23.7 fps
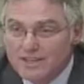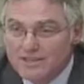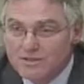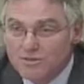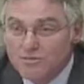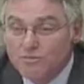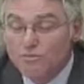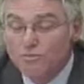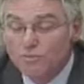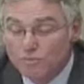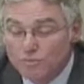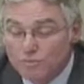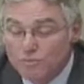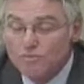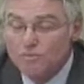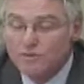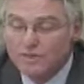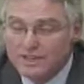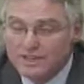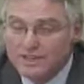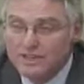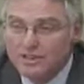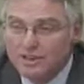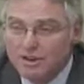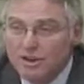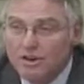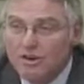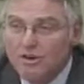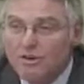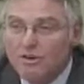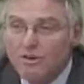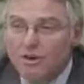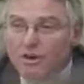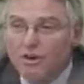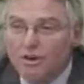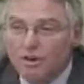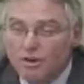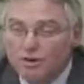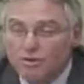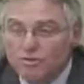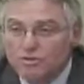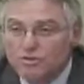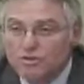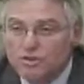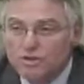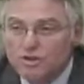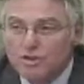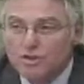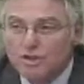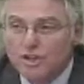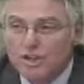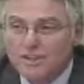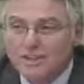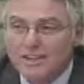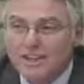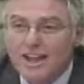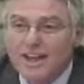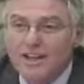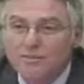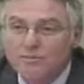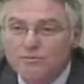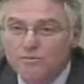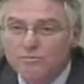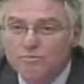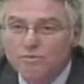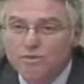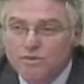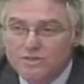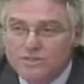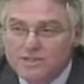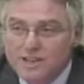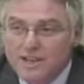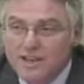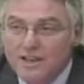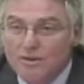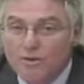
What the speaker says: on the ground there has been an increase,